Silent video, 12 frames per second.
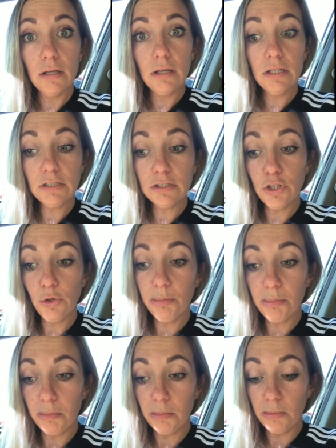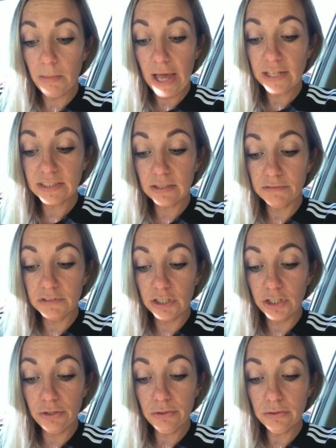is so massive and
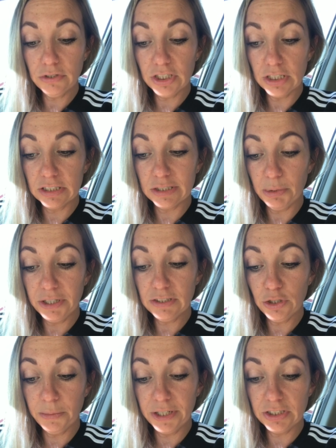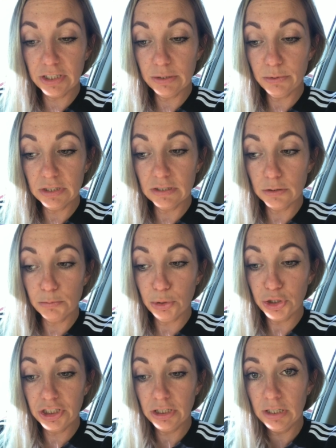huge and spread so much that it was
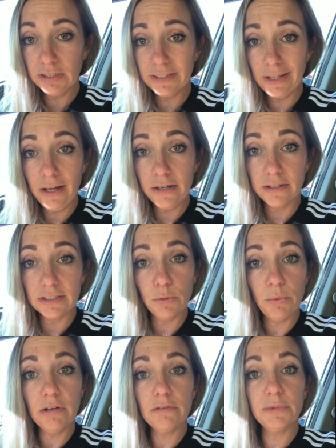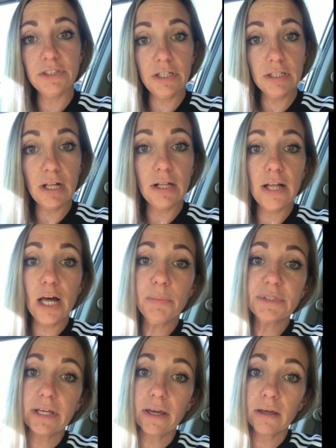pushing on his lungs, and one of them started
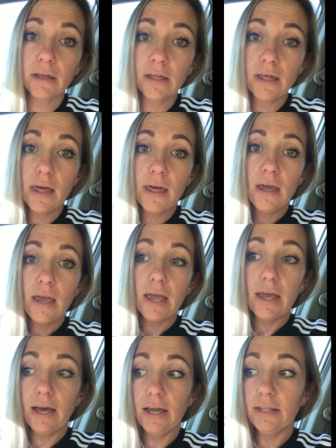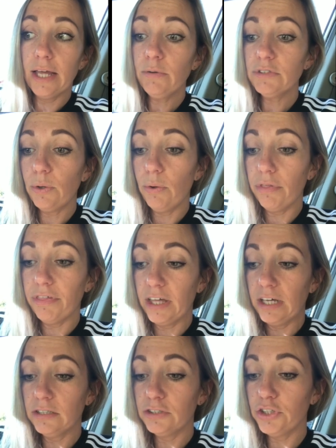collapsing, and that was a whole
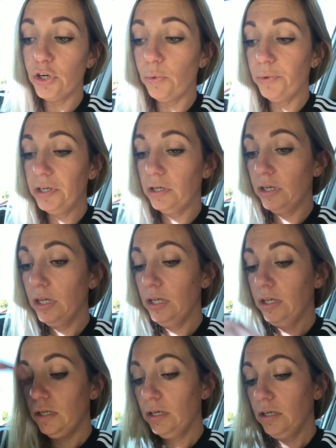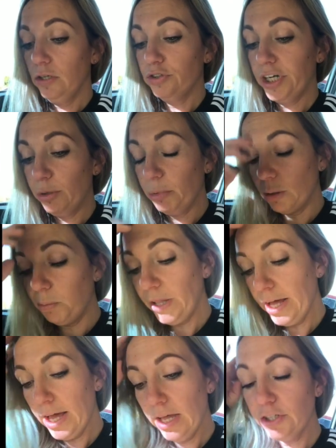thing. So we trying to make a
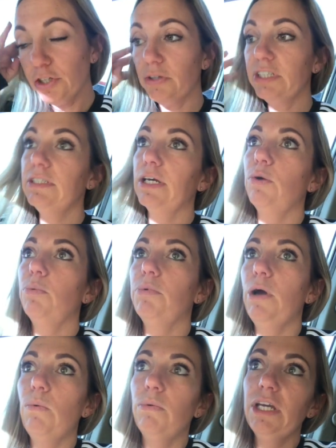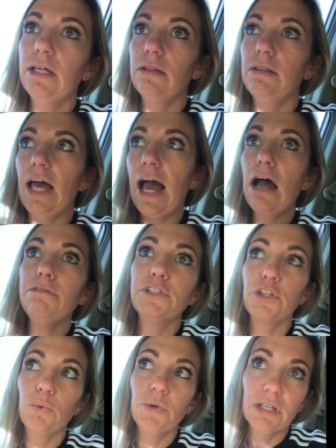plan, you know, this is like a week
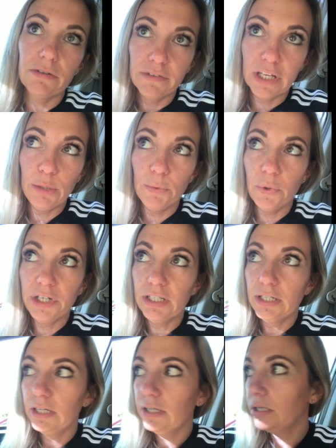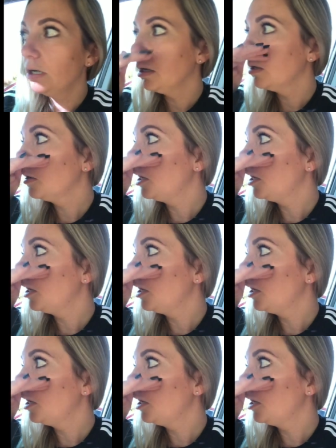after the week of chemo he did, and